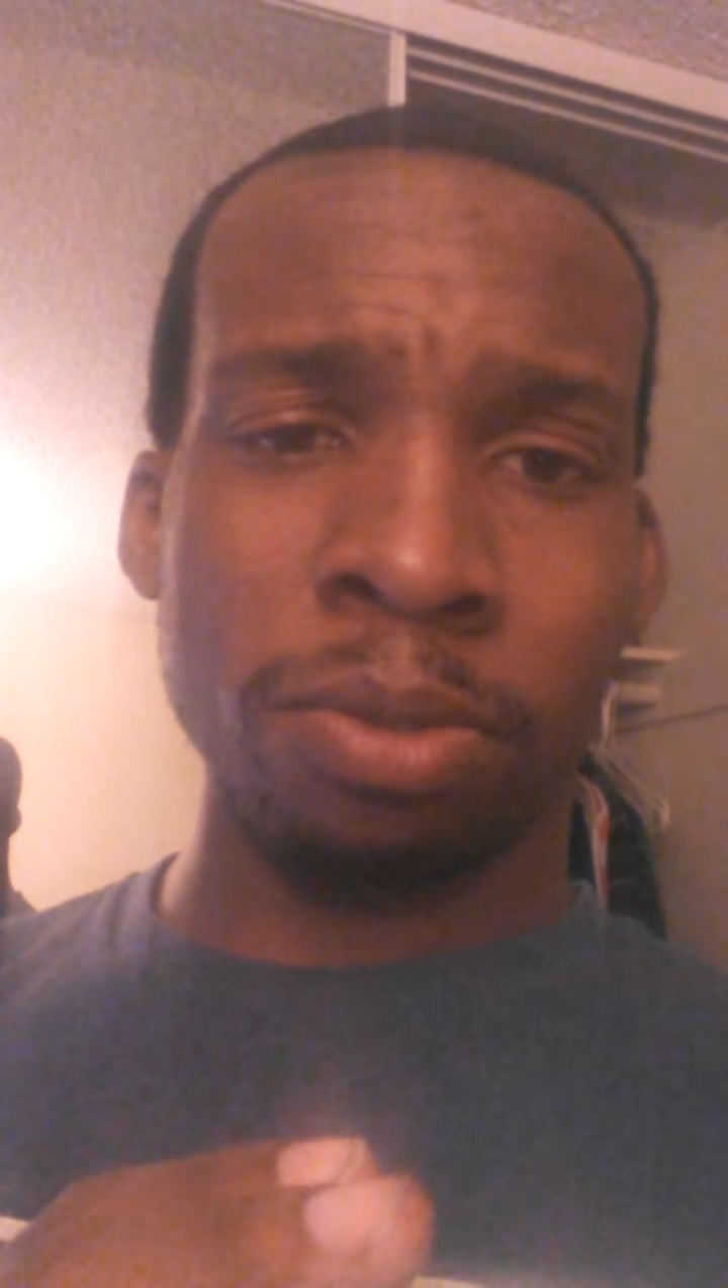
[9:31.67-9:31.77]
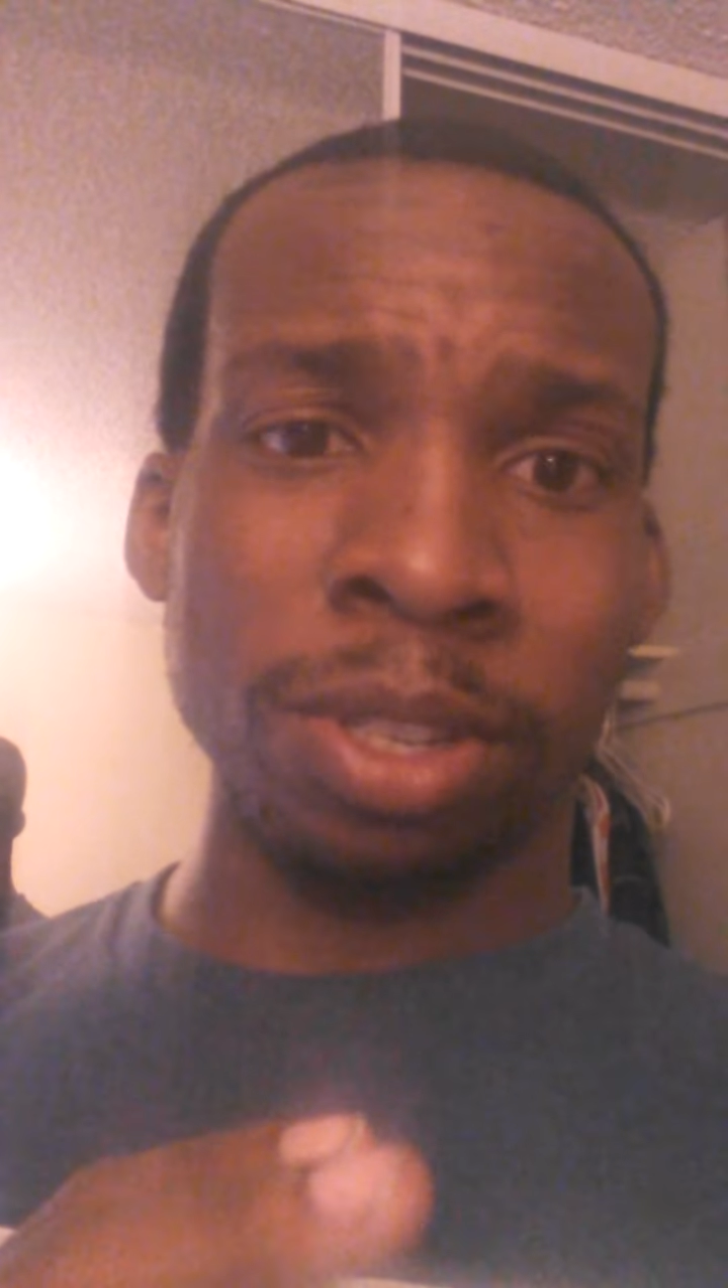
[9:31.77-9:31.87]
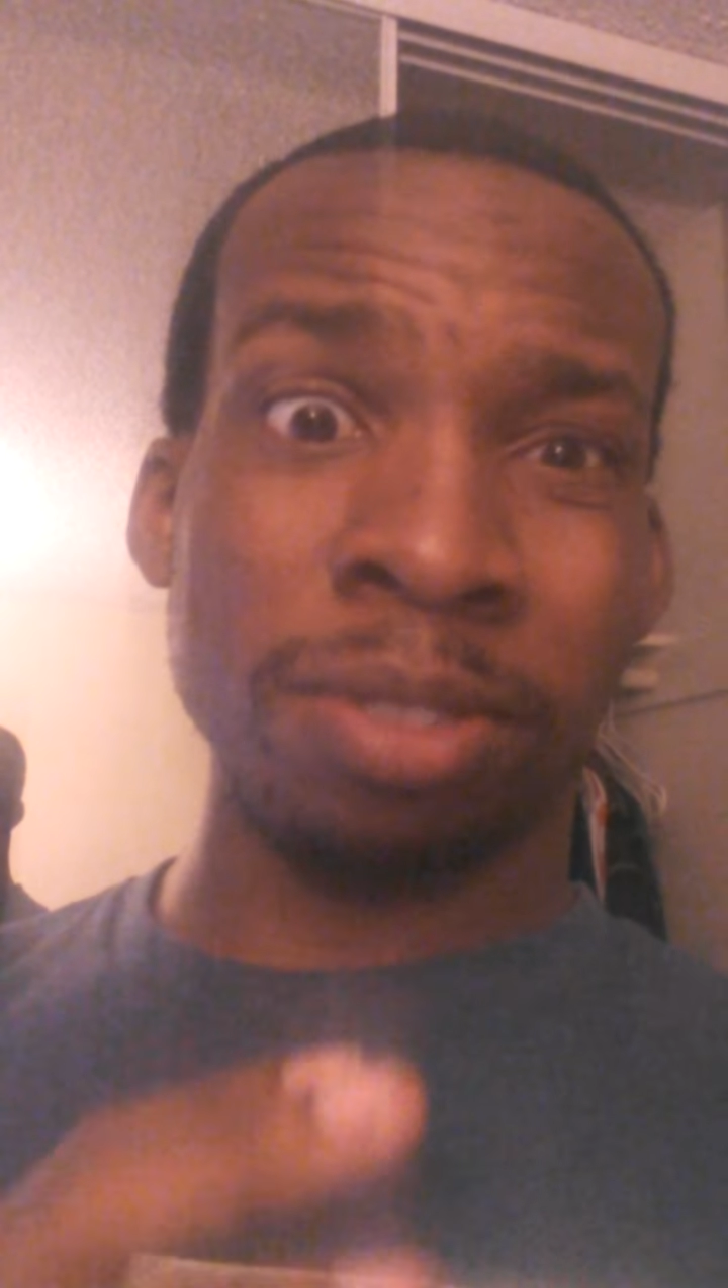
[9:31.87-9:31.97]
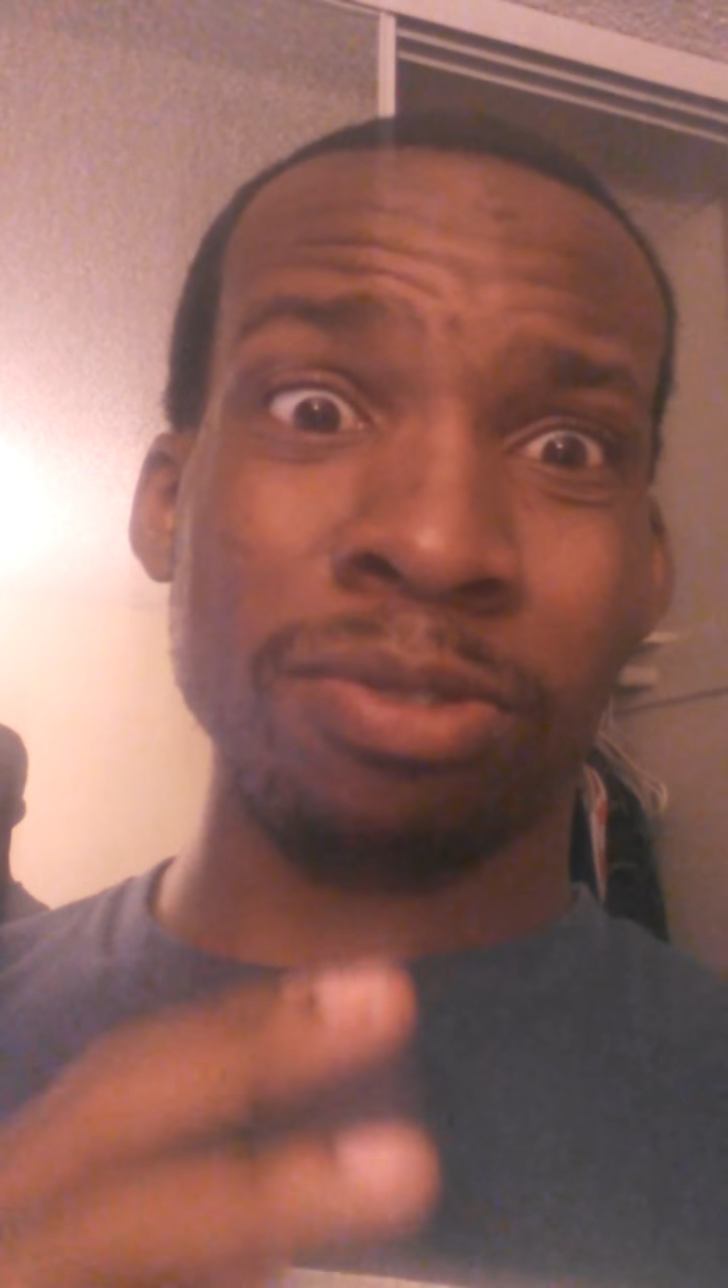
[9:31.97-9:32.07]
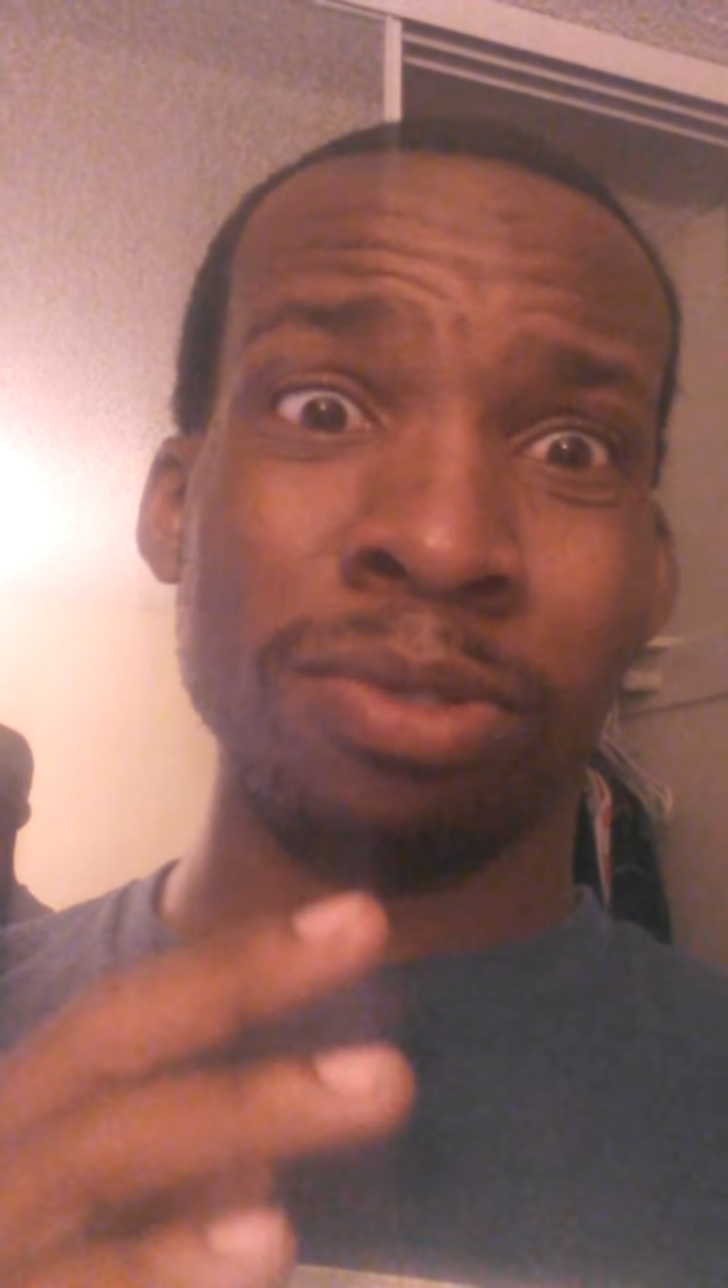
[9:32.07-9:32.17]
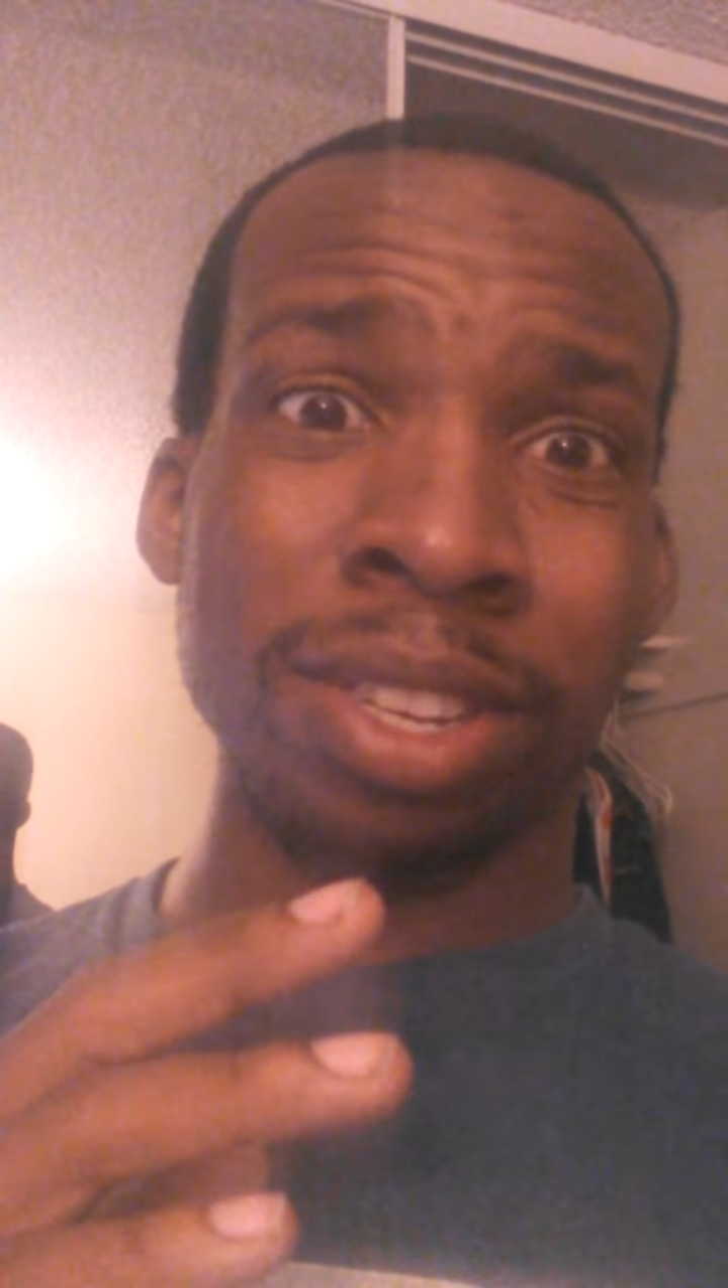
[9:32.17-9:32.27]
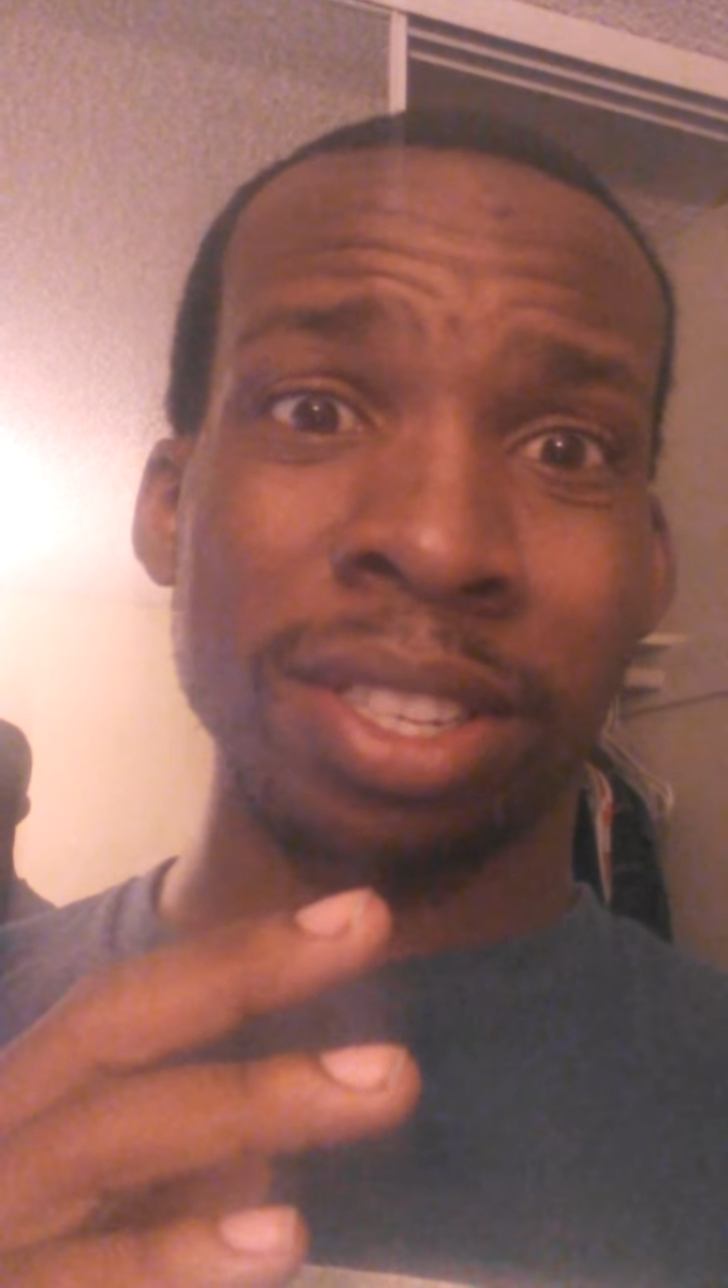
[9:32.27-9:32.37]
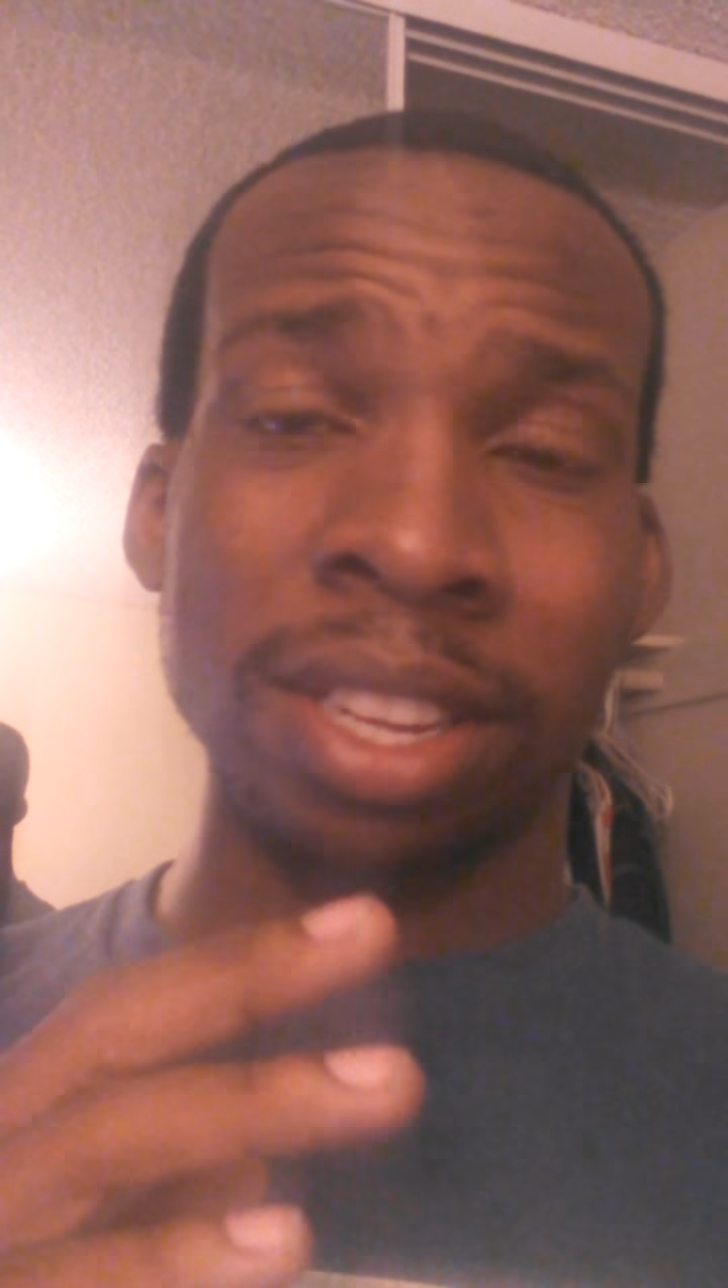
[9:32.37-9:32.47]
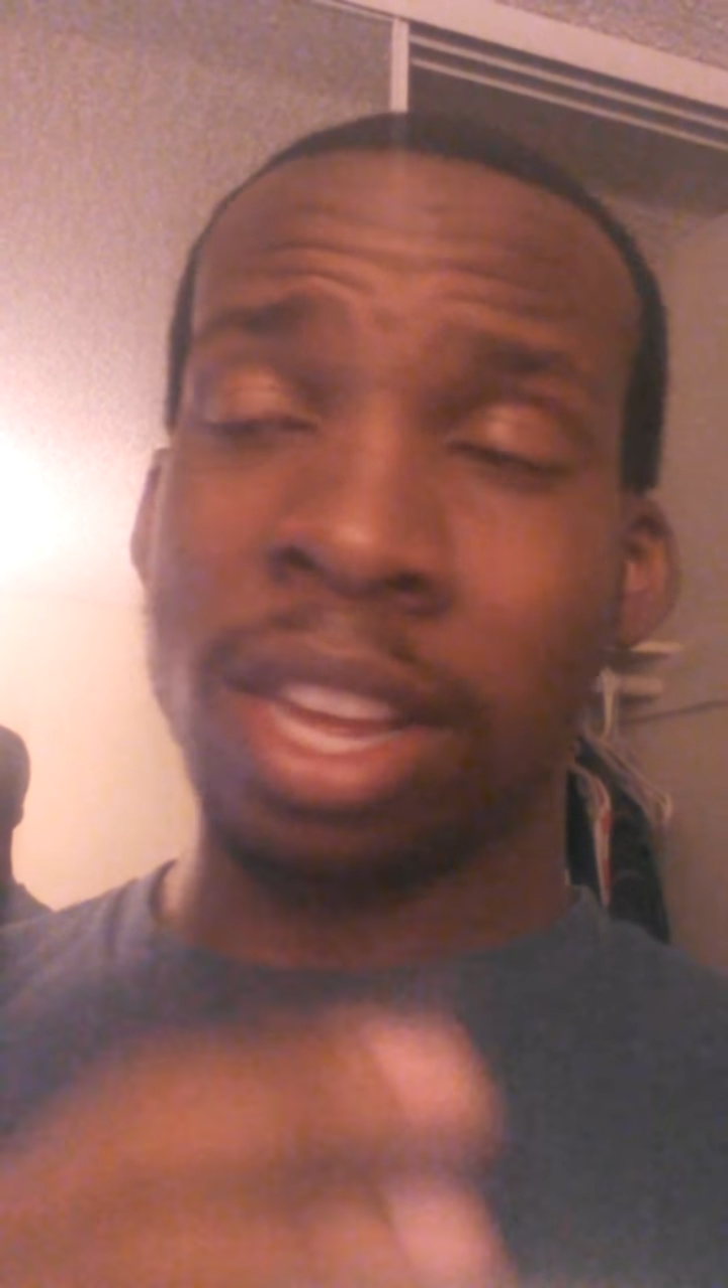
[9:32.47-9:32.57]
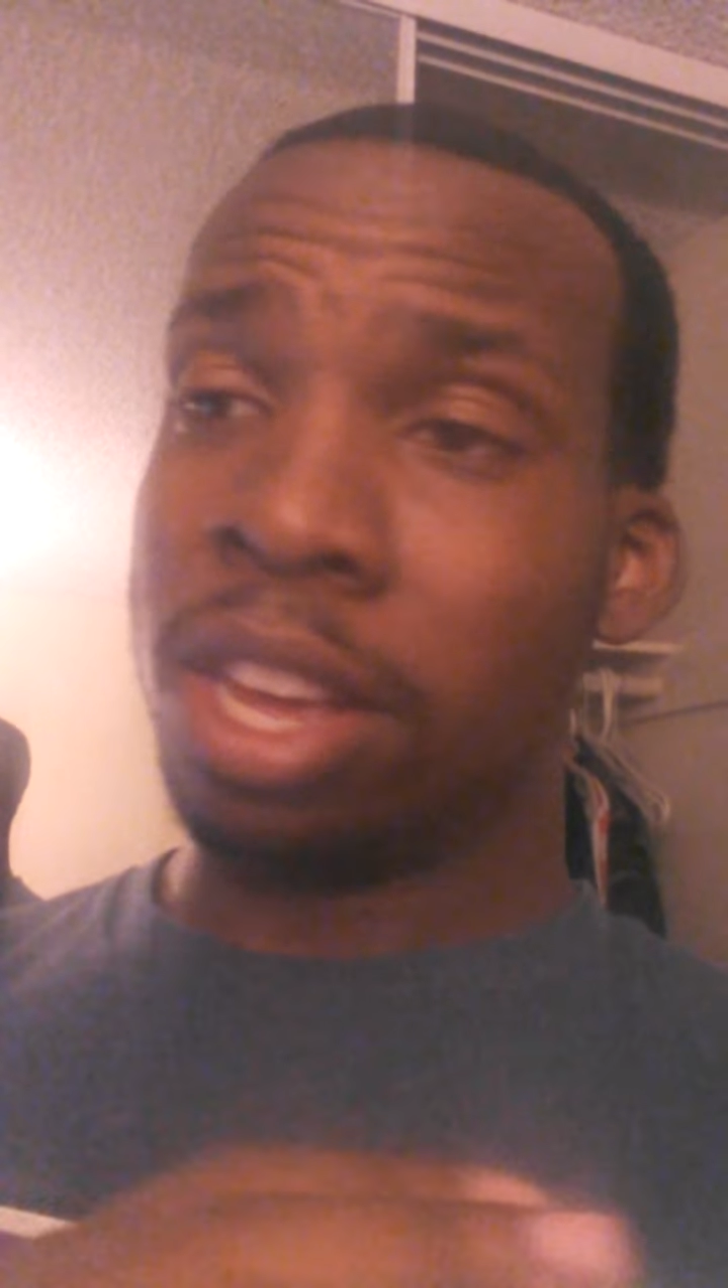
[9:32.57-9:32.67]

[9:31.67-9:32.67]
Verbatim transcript: was was